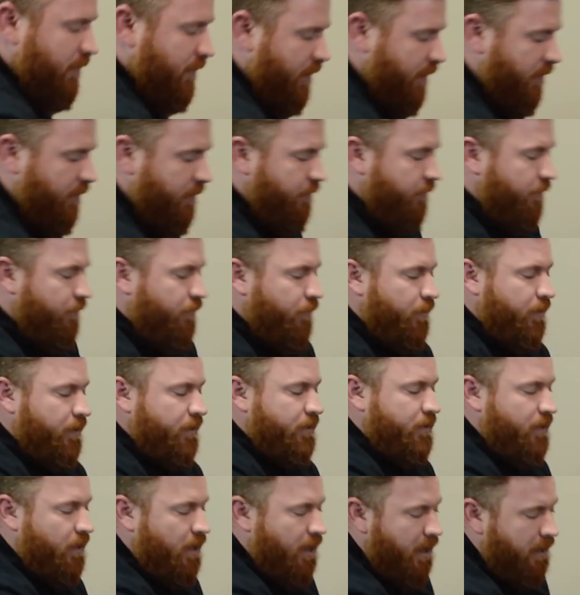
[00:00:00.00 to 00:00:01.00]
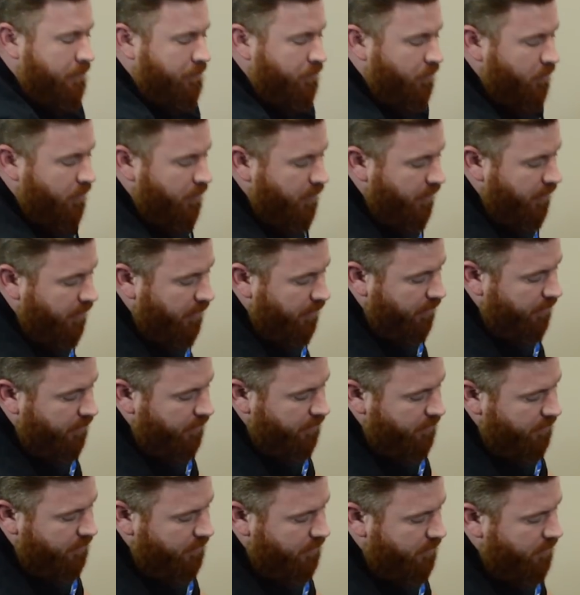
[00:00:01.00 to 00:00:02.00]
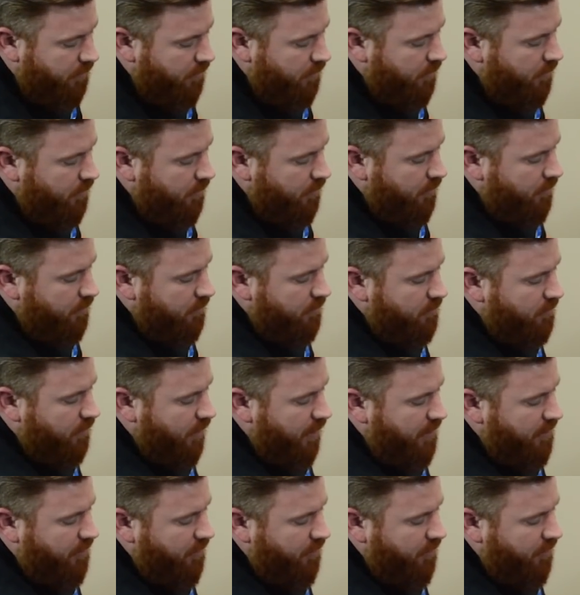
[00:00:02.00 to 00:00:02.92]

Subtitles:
thing for the top one. Slide